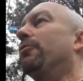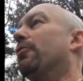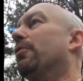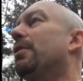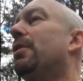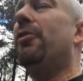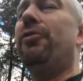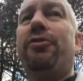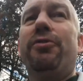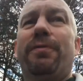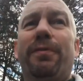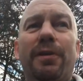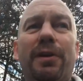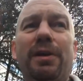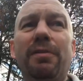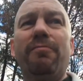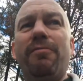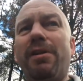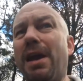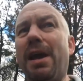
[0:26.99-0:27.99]
So here's your
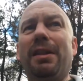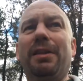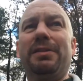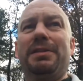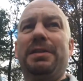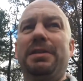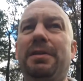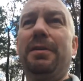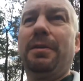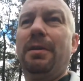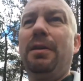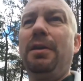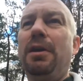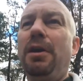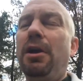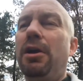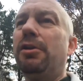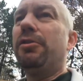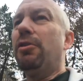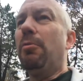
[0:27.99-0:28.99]
fucking reality.
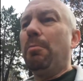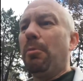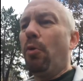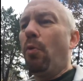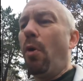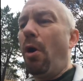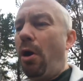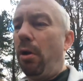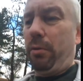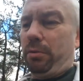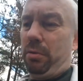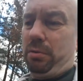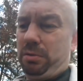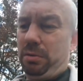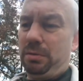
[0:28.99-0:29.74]
Number one,